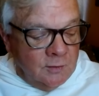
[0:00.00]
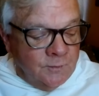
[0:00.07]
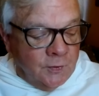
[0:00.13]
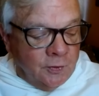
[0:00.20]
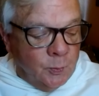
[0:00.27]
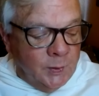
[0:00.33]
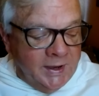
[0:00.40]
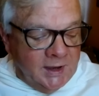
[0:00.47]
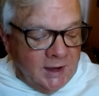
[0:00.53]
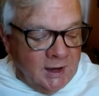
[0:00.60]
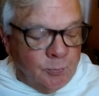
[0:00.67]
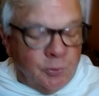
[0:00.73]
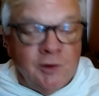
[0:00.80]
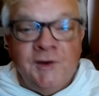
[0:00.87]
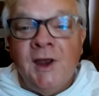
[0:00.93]
for the
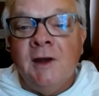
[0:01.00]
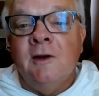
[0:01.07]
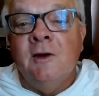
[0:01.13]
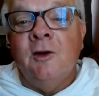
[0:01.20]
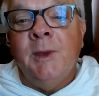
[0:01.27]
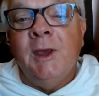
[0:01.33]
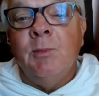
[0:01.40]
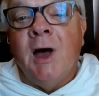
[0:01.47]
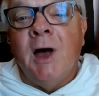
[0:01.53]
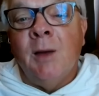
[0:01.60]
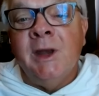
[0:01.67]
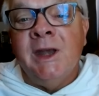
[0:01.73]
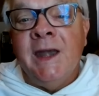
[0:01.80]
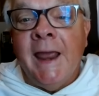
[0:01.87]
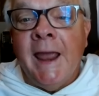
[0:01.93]
weekend pretended to be
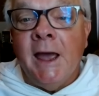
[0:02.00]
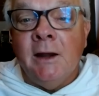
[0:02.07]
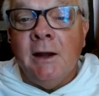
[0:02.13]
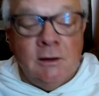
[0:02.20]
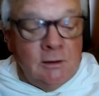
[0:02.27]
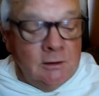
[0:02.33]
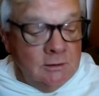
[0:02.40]
mom and dad.